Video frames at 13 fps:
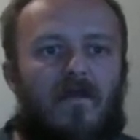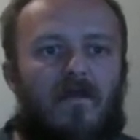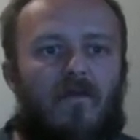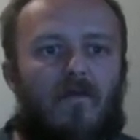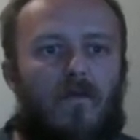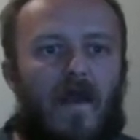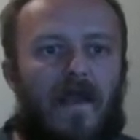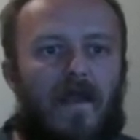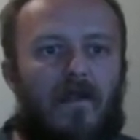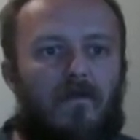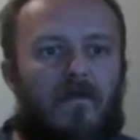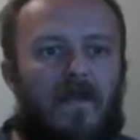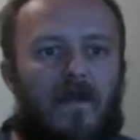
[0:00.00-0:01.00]
Why
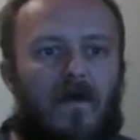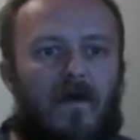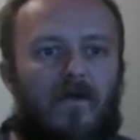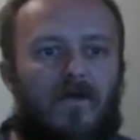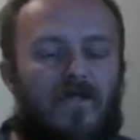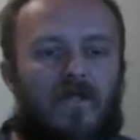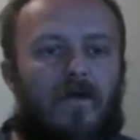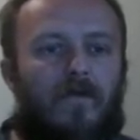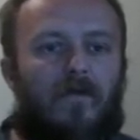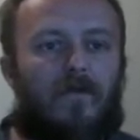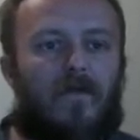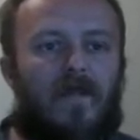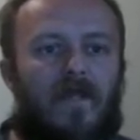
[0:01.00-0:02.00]
are we all
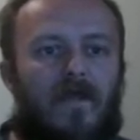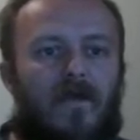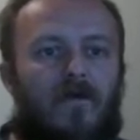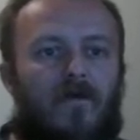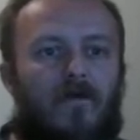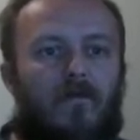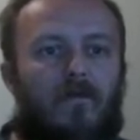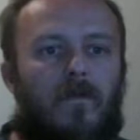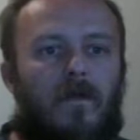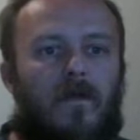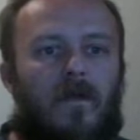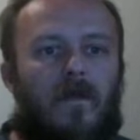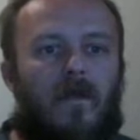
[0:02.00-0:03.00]
sheltering at home?
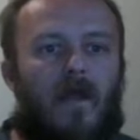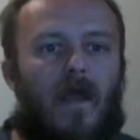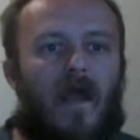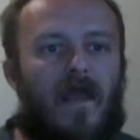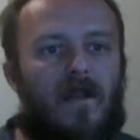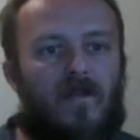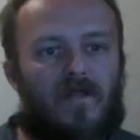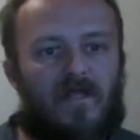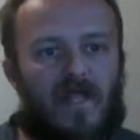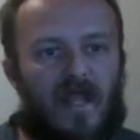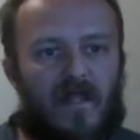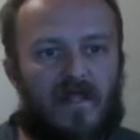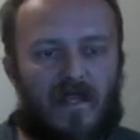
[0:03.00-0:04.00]
I
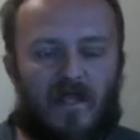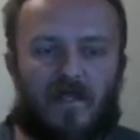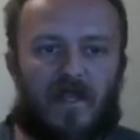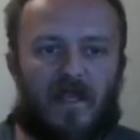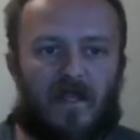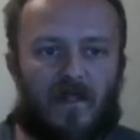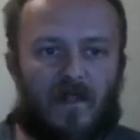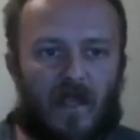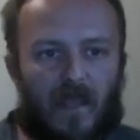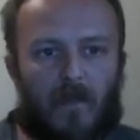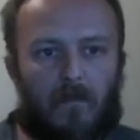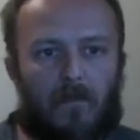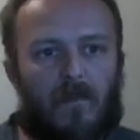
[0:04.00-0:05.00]
understand they
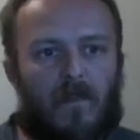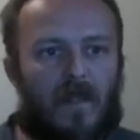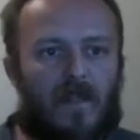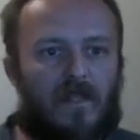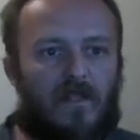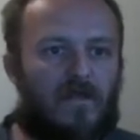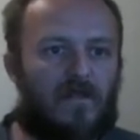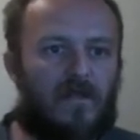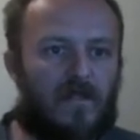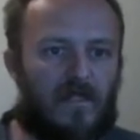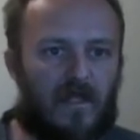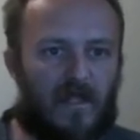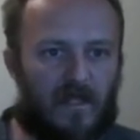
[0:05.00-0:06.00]
claim that it's
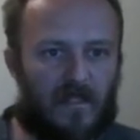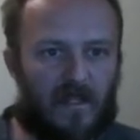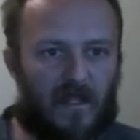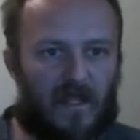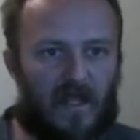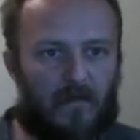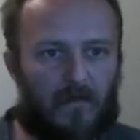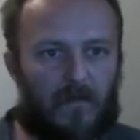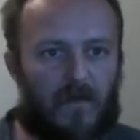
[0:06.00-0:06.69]
to keep